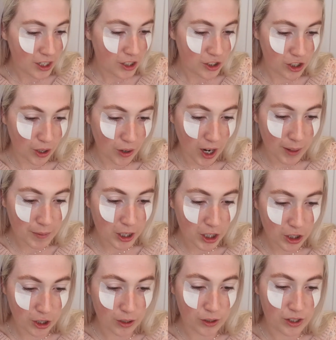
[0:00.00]
So I'm going
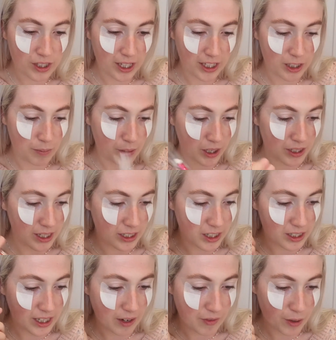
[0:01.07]
to use this because it
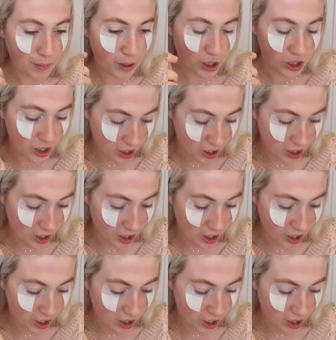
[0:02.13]
does have the brush